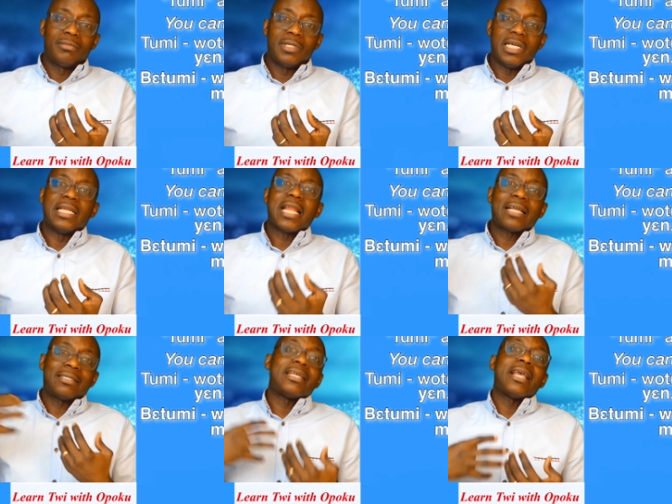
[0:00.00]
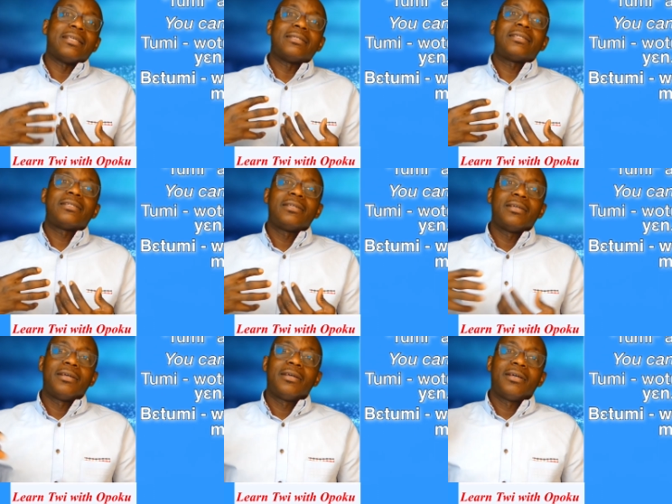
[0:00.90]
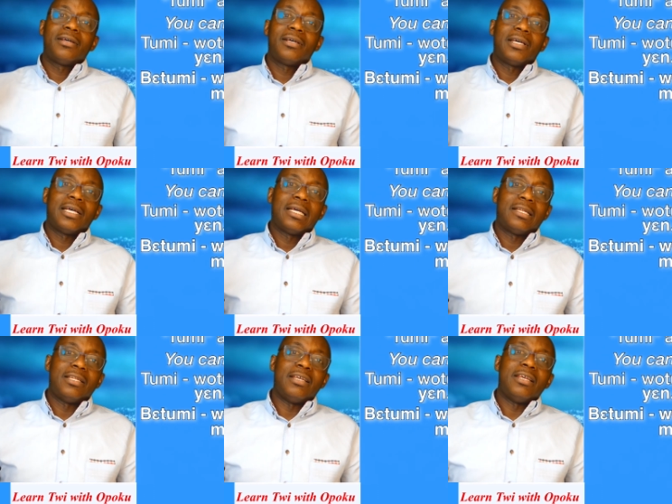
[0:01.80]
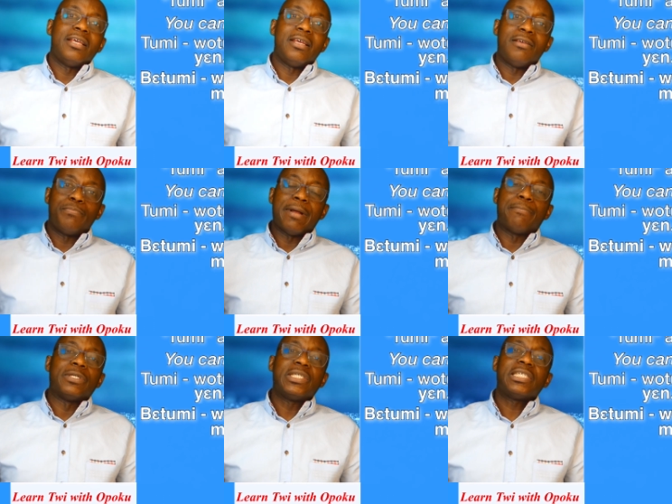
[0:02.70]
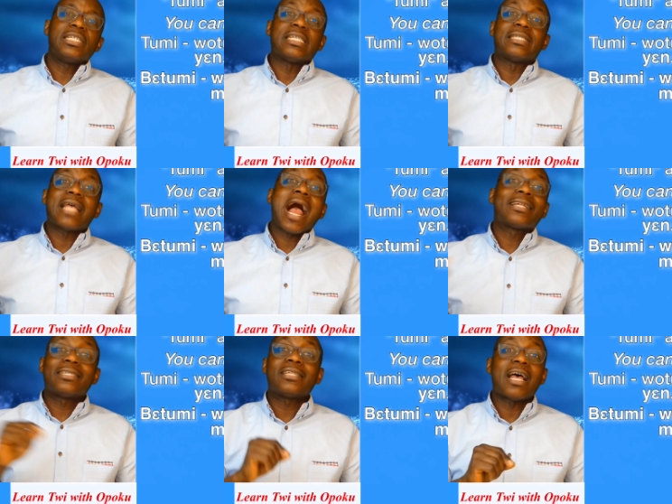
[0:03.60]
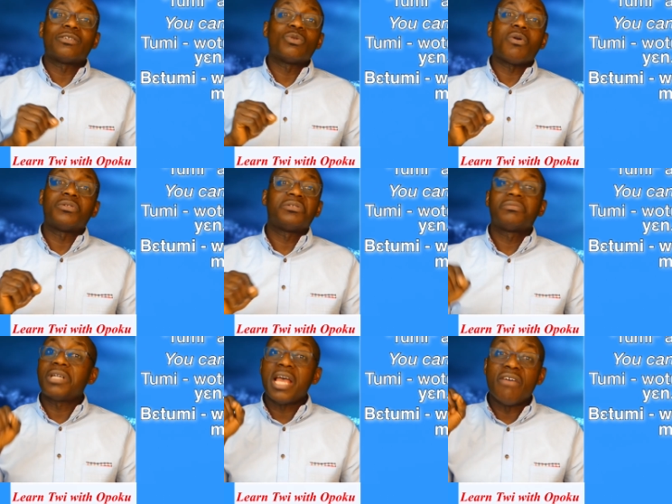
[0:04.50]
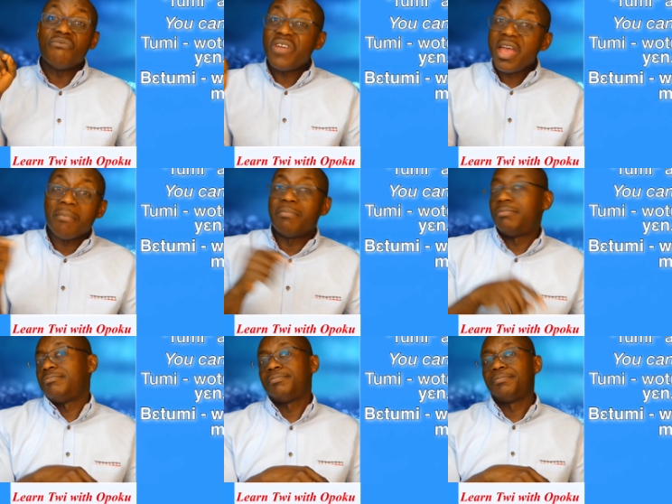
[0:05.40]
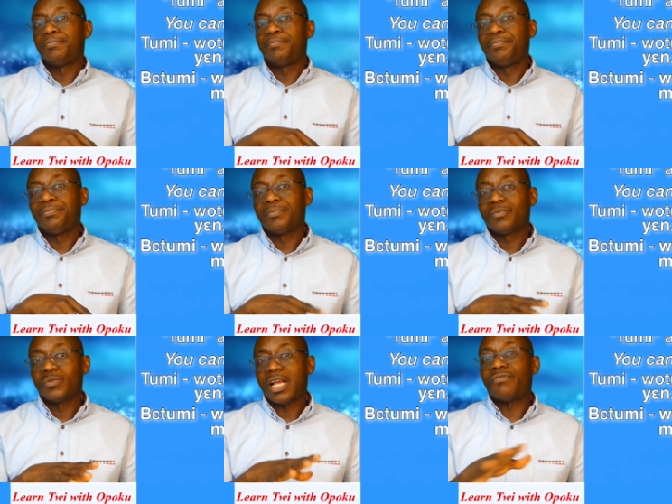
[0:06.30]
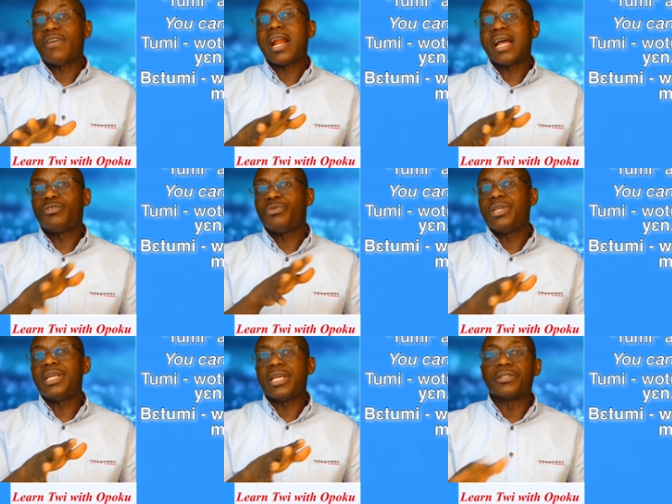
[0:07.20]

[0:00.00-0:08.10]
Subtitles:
In that sense, the preposition is acting as what? A verb. As far as Twi is